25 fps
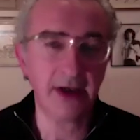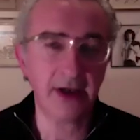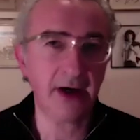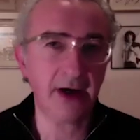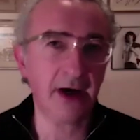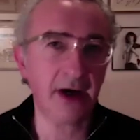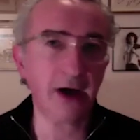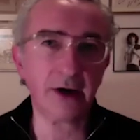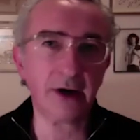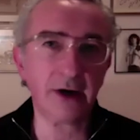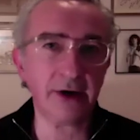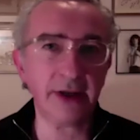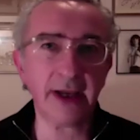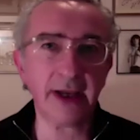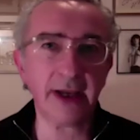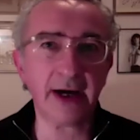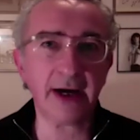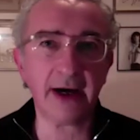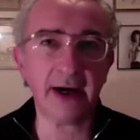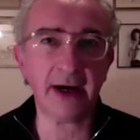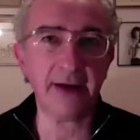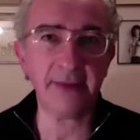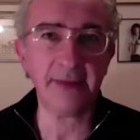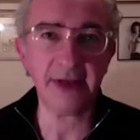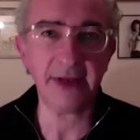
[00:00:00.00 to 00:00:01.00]
oh yeah,
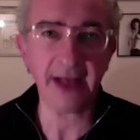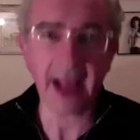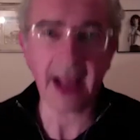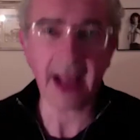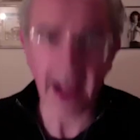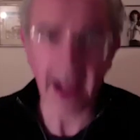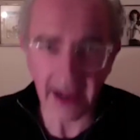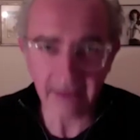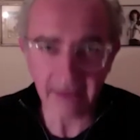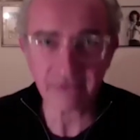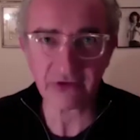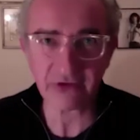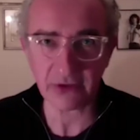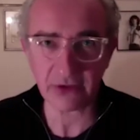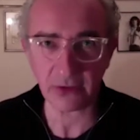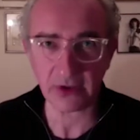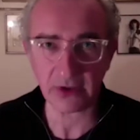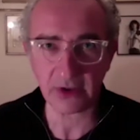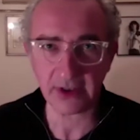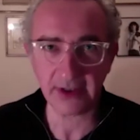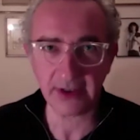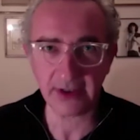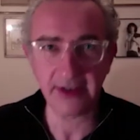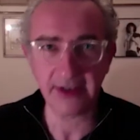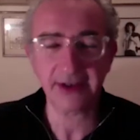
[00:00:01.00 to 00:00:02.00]
I mean,
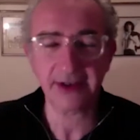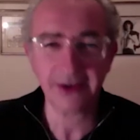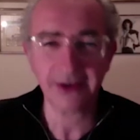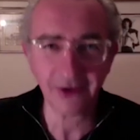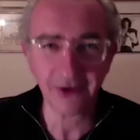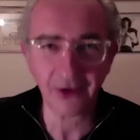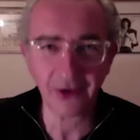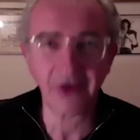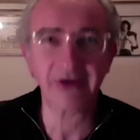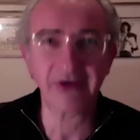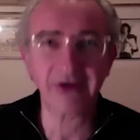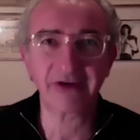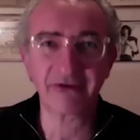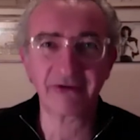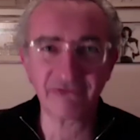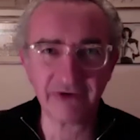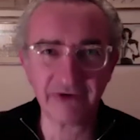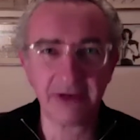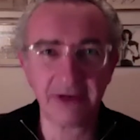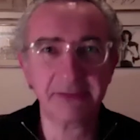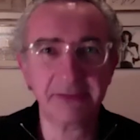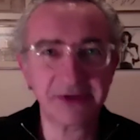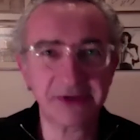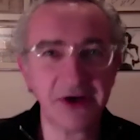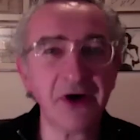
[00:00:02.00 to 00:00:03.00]
everyone got
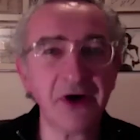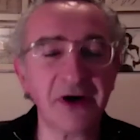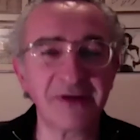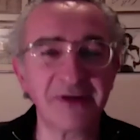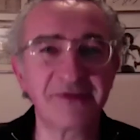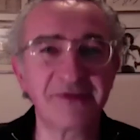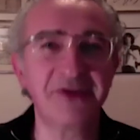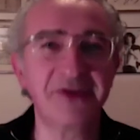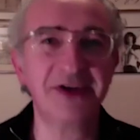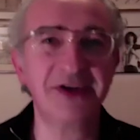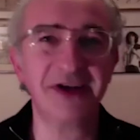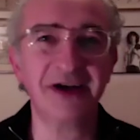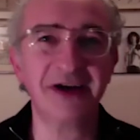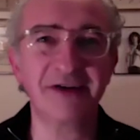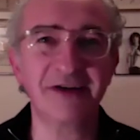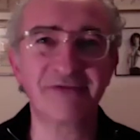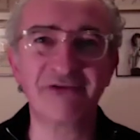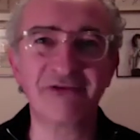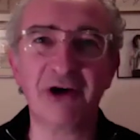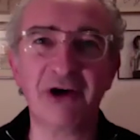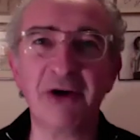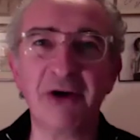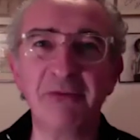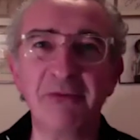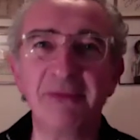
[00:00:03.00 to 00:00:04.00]
ripped off, you know,
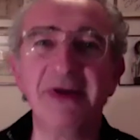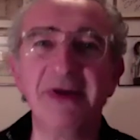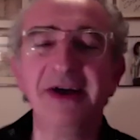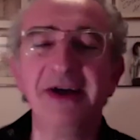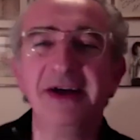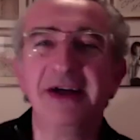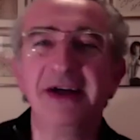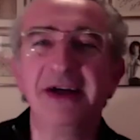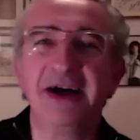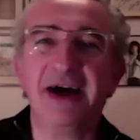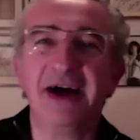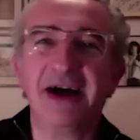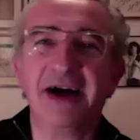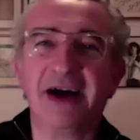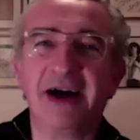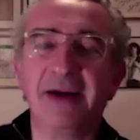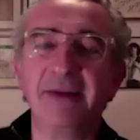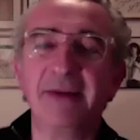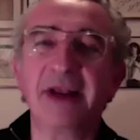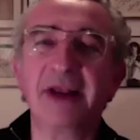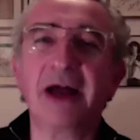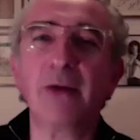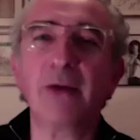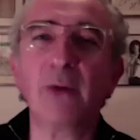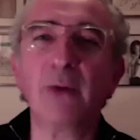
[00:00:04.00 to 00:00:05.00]
from, uh, I
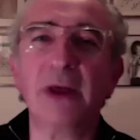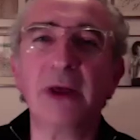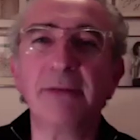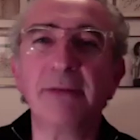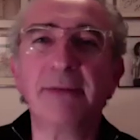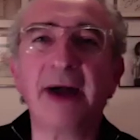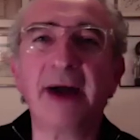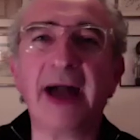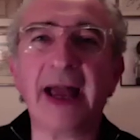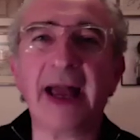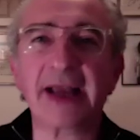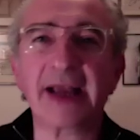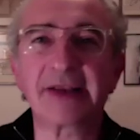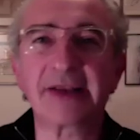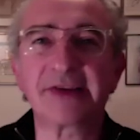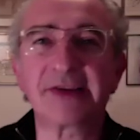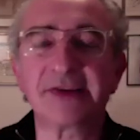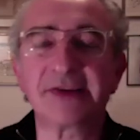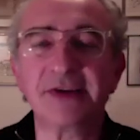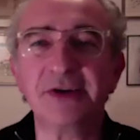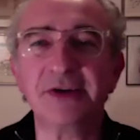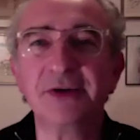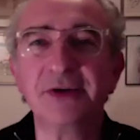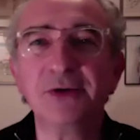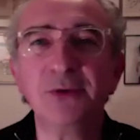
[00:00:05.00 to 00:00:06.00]
mean, I went back
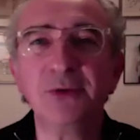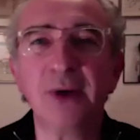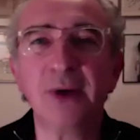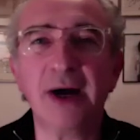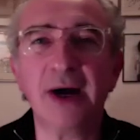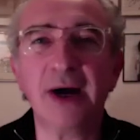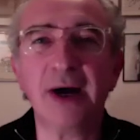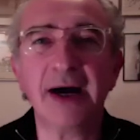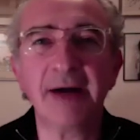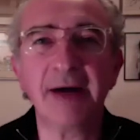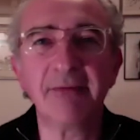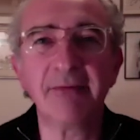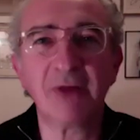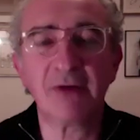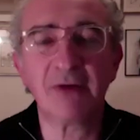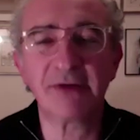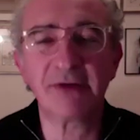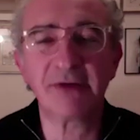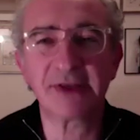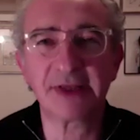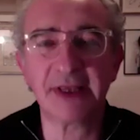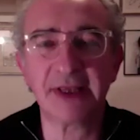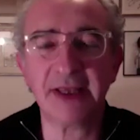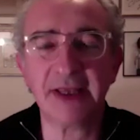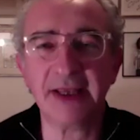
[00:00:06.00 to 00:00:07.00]
to um,
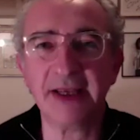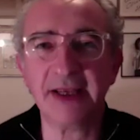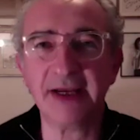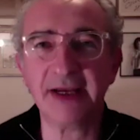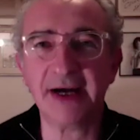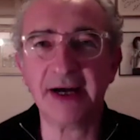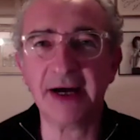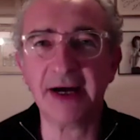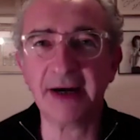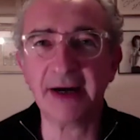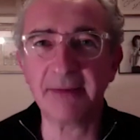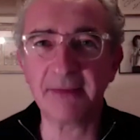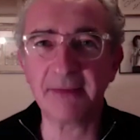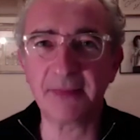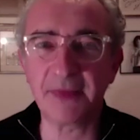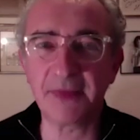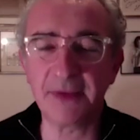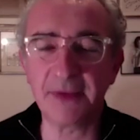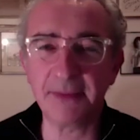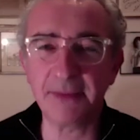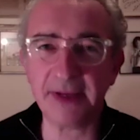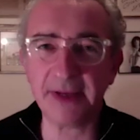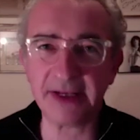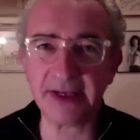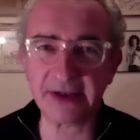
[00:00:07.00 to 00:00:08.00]
obviously um, the
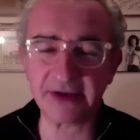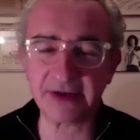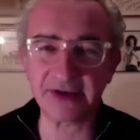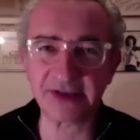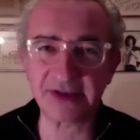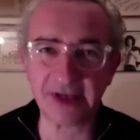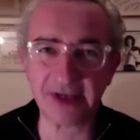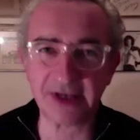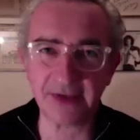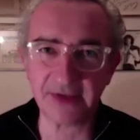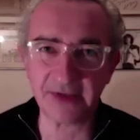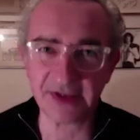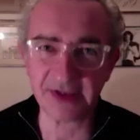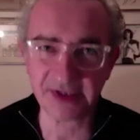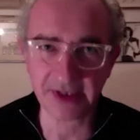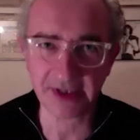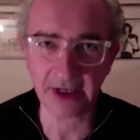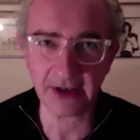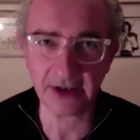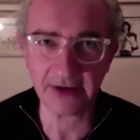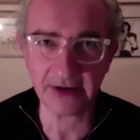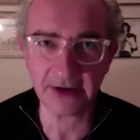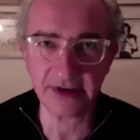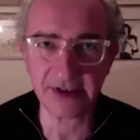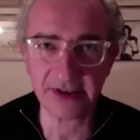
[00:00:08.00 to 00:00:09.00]
Beatles and the
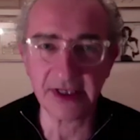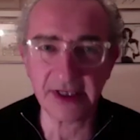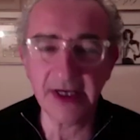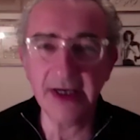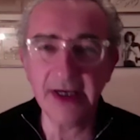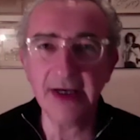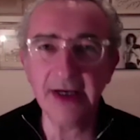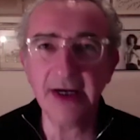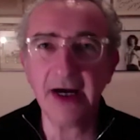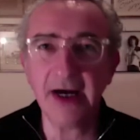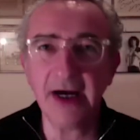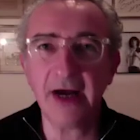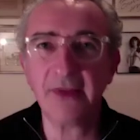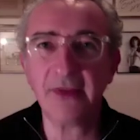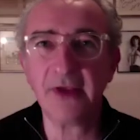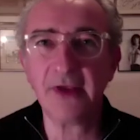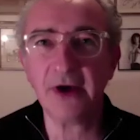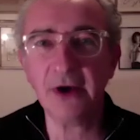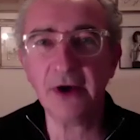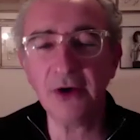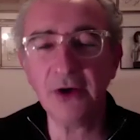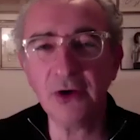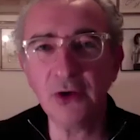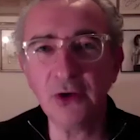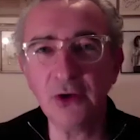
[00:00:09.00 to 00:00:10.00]
Stones and the
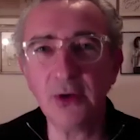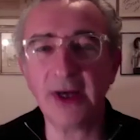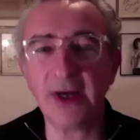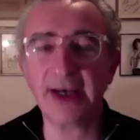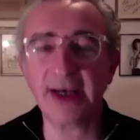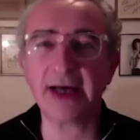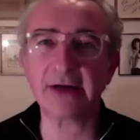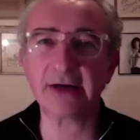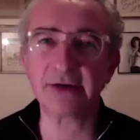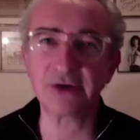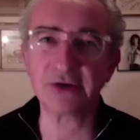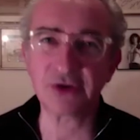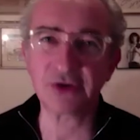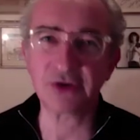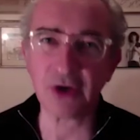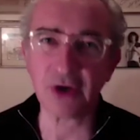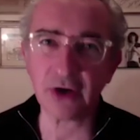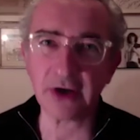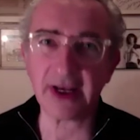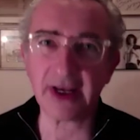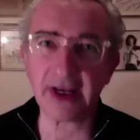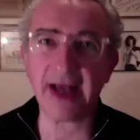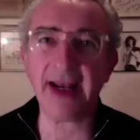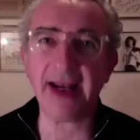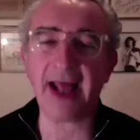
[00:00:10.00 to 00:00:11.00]
Who and Elton
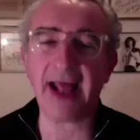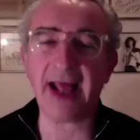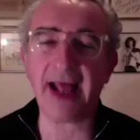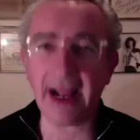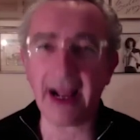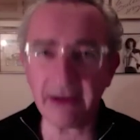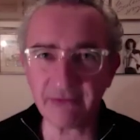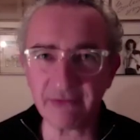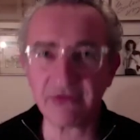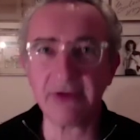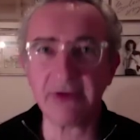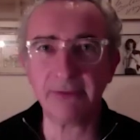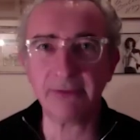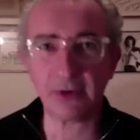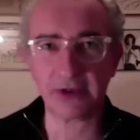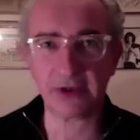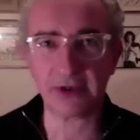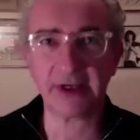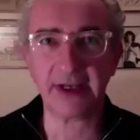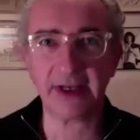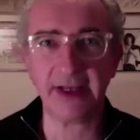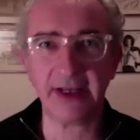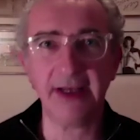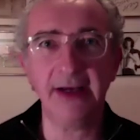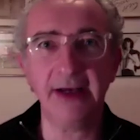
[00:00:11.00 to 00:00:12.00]
John, and
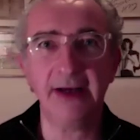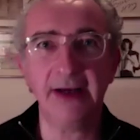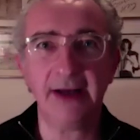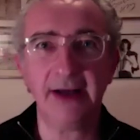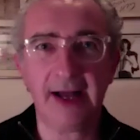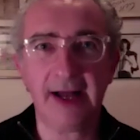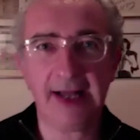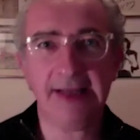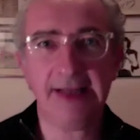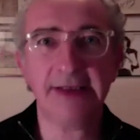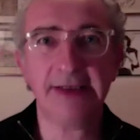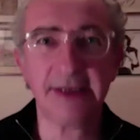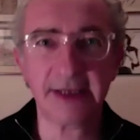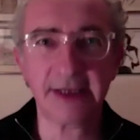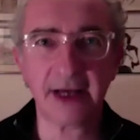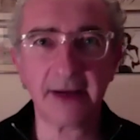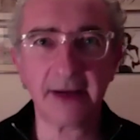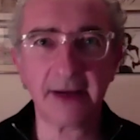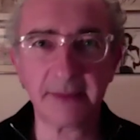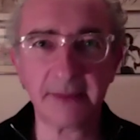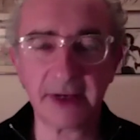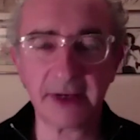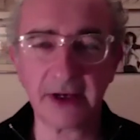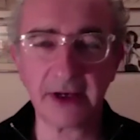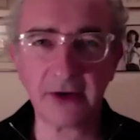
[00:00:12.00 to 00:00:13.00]
everybody ended
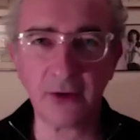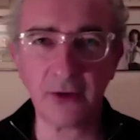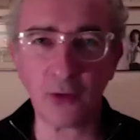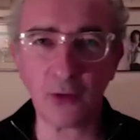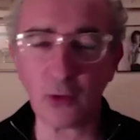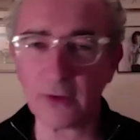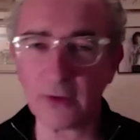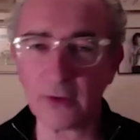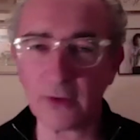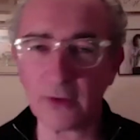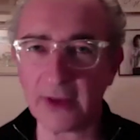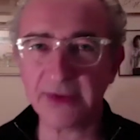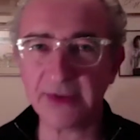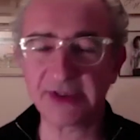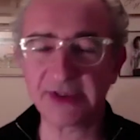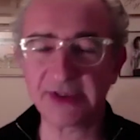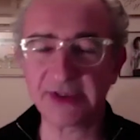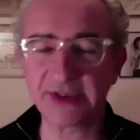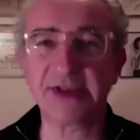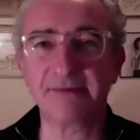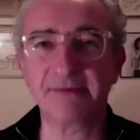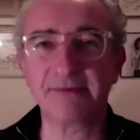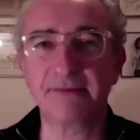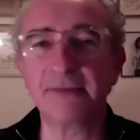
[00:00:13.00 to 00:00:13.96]
up in court. There was this